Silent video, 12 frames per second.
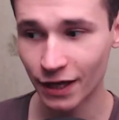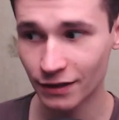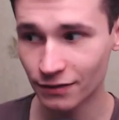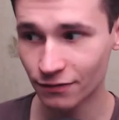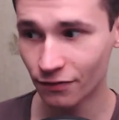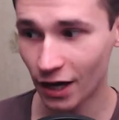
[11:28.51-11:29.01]

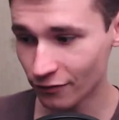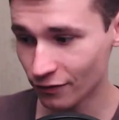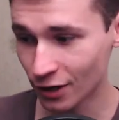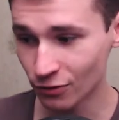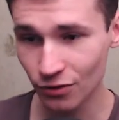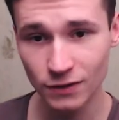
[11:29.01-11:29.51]
And I
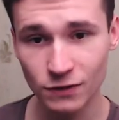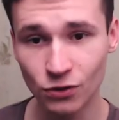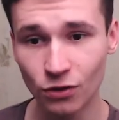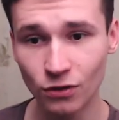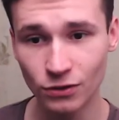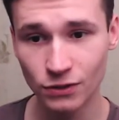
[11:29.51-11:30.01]
found this
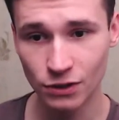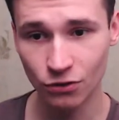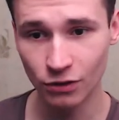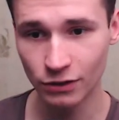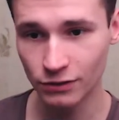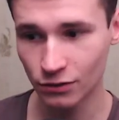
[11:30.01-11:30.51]
girl
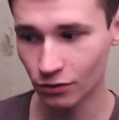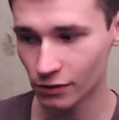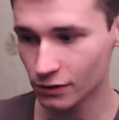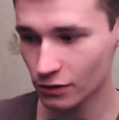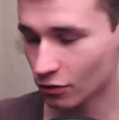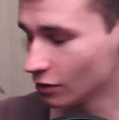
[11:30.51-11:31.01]
scrolling,
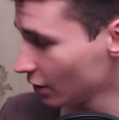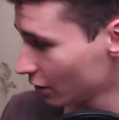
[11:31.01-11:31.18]
scrolling, scrolling.